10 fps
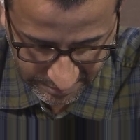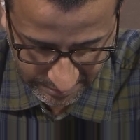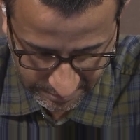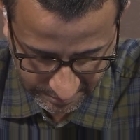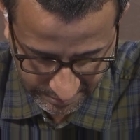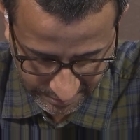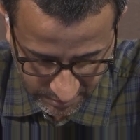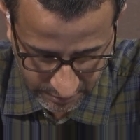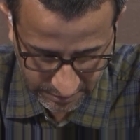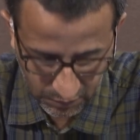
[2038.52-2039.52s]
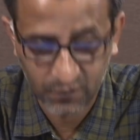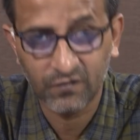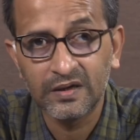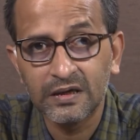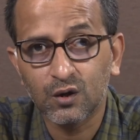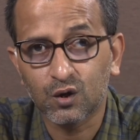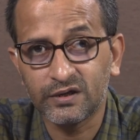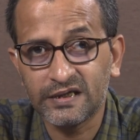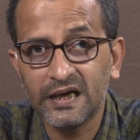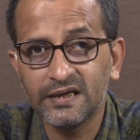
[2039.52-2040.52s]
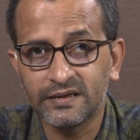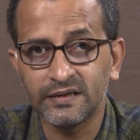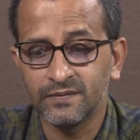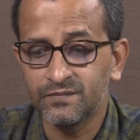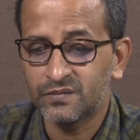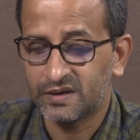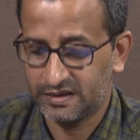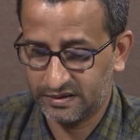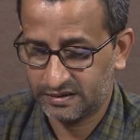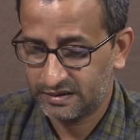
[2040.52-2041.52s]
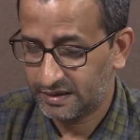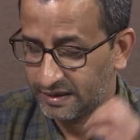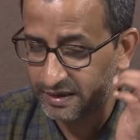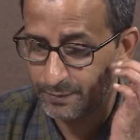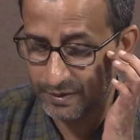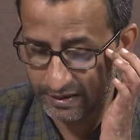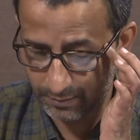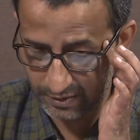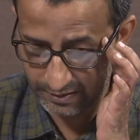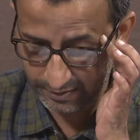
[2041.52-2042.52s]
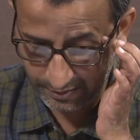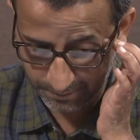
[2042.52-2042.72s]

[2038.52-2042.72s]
and that the category of causality is inapplicable in